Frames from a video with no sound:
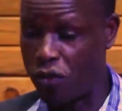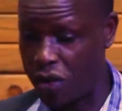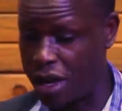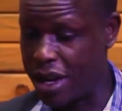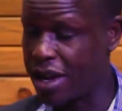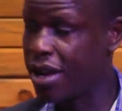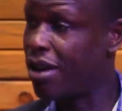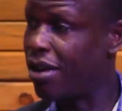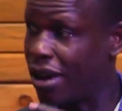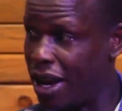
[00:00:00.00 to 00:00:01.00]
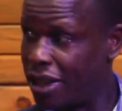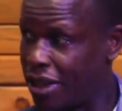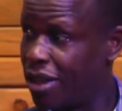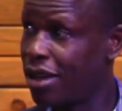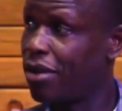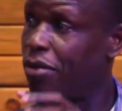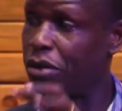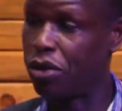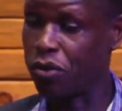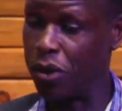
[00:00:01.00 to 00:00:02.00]
reading, writing,
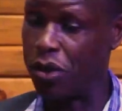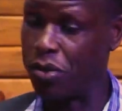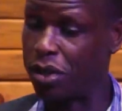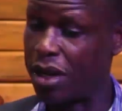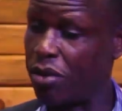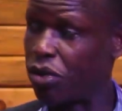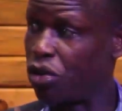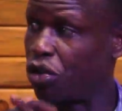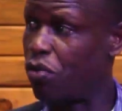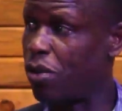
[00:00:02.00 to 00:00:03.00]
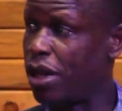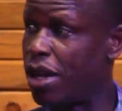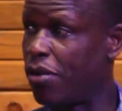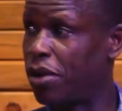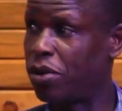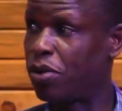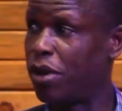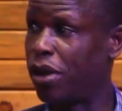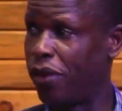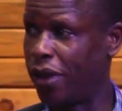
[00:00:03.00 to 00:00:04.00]
because we use now social media, we use
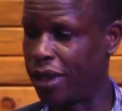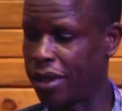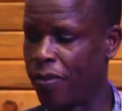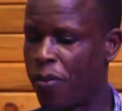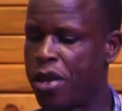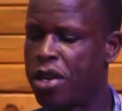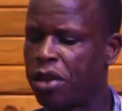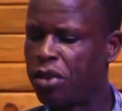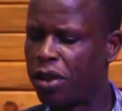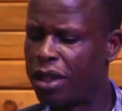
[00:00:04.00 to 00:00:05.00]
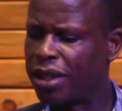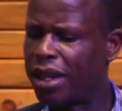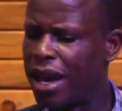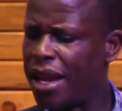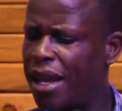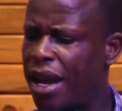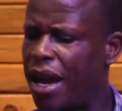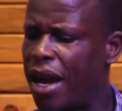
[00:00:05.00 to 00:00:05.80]
many things. So this guy,